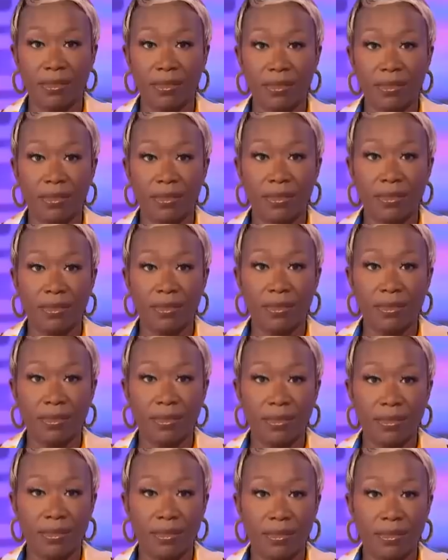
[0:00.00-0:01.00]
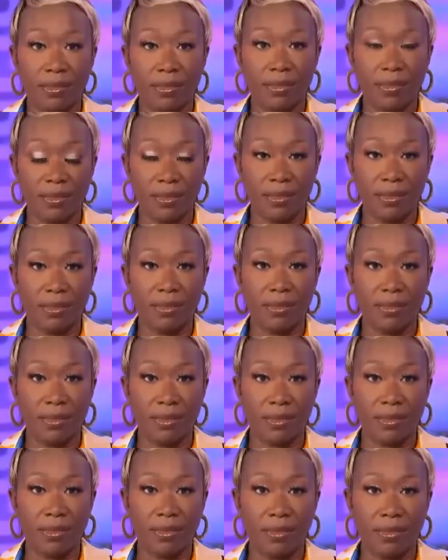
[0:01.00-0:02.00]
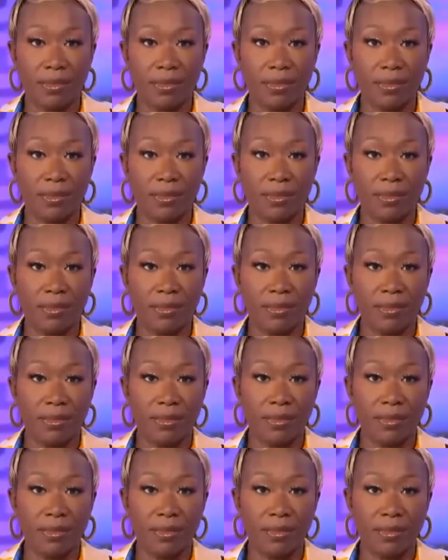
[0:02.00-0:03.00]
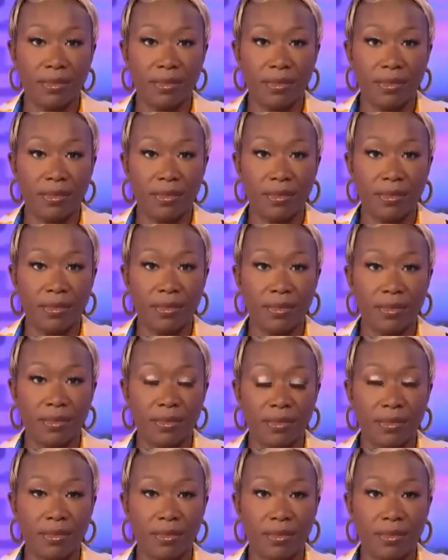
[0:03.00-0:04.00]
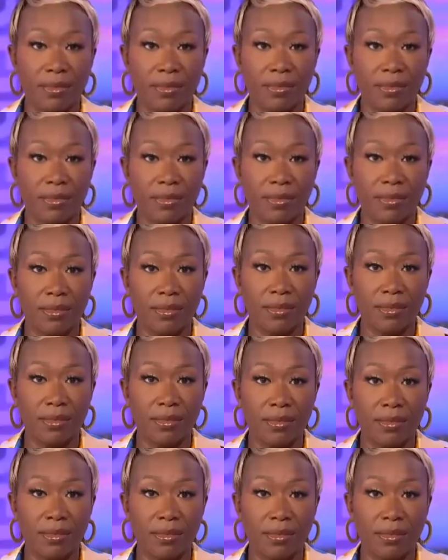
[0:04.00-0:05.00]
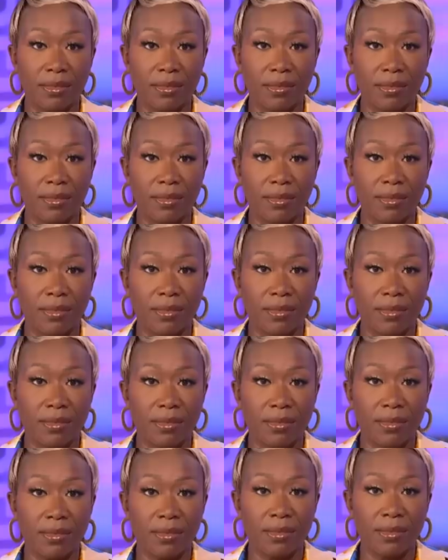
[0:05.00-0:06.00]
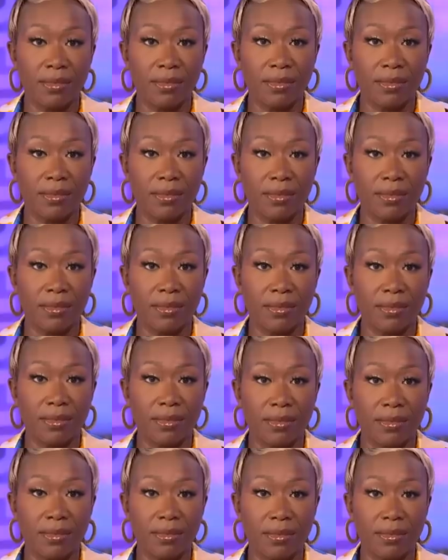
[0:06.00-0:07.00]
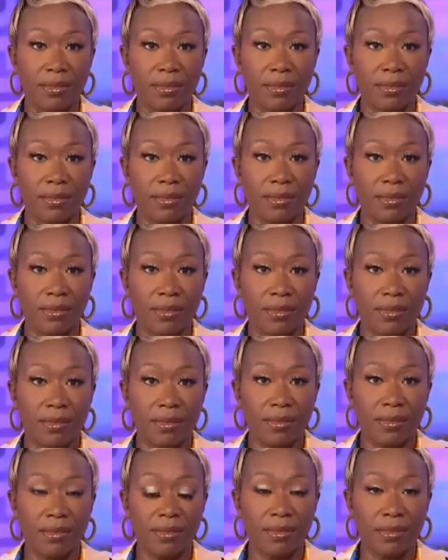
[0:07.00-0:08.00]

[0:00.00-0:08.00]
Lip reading: The person shown says nothing.